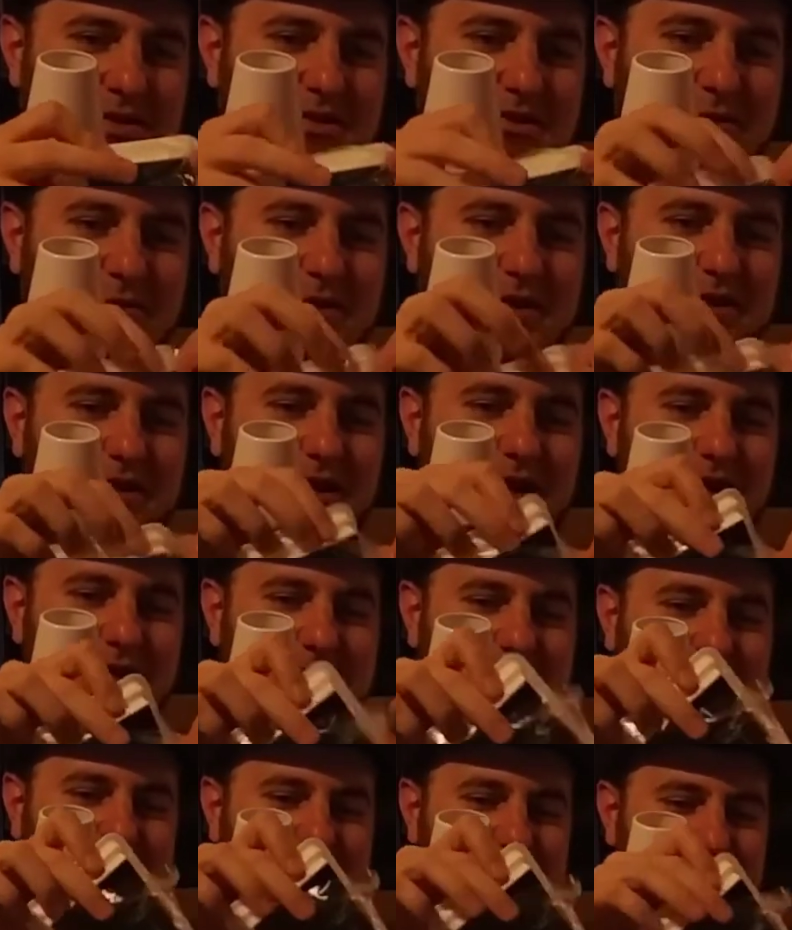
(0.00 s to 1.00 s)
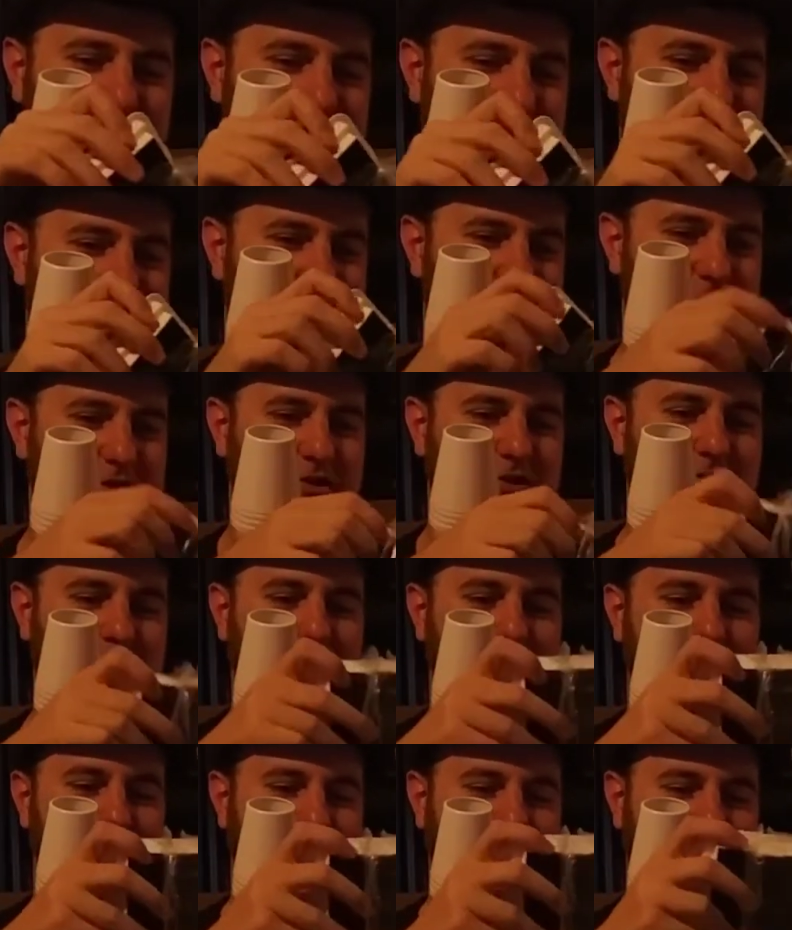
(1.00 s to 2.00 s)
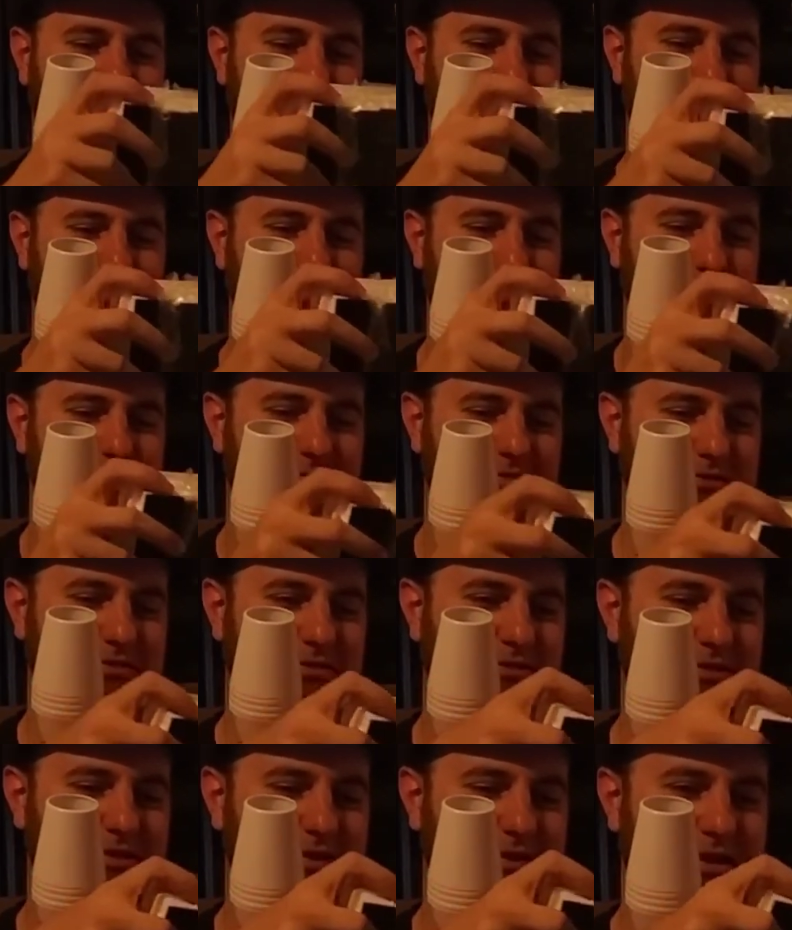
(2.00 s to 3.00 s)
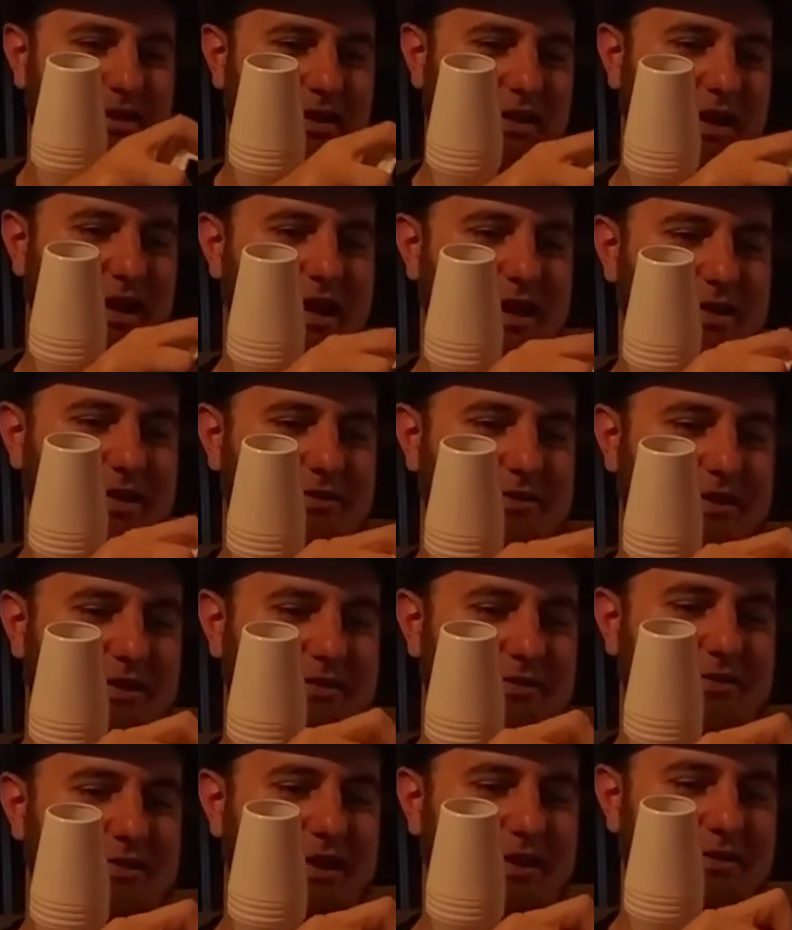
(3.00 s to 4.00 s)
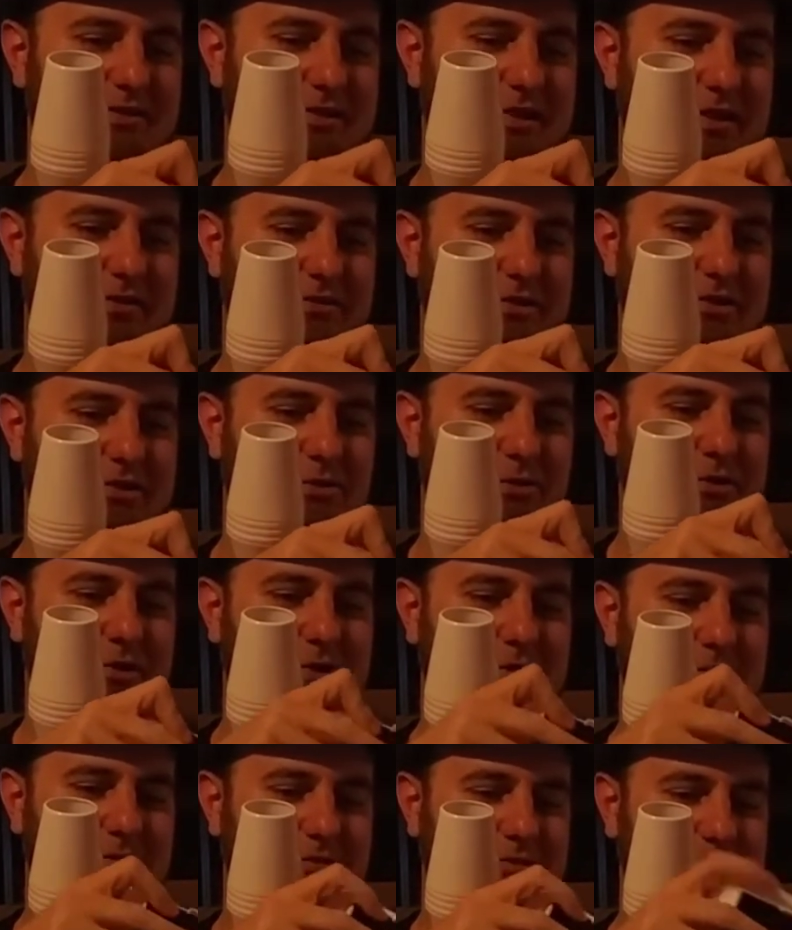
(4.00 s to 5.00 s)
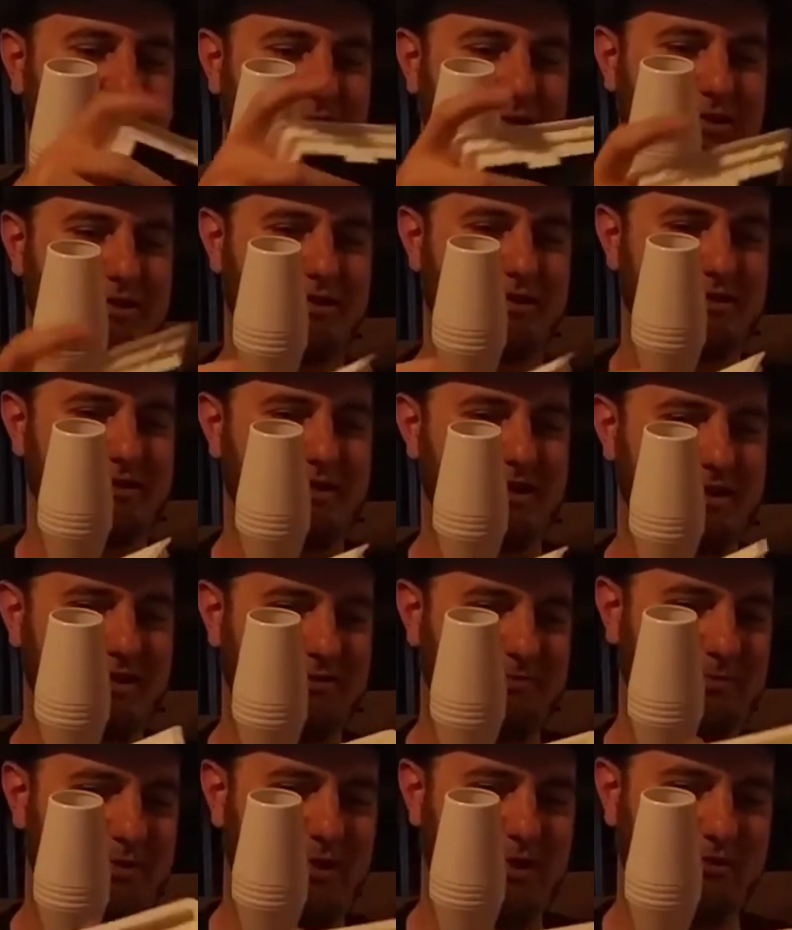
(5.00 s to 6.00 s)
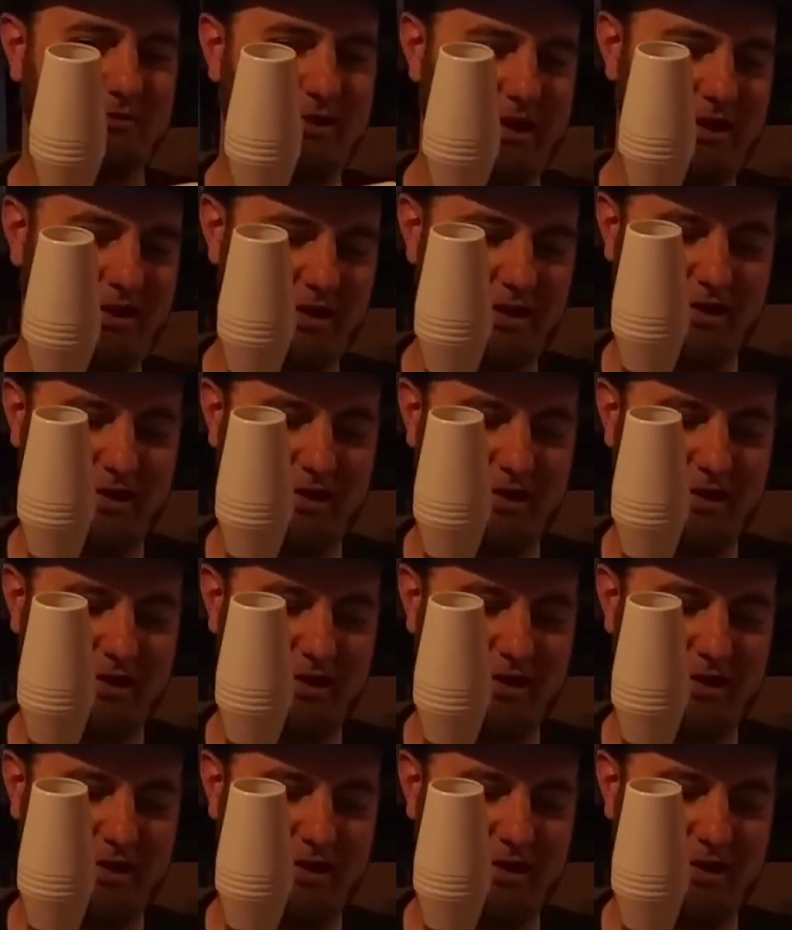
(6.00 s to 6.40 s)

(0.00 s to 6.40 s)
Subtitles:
So when the console is not in use, it has a dust cover door, which is this part right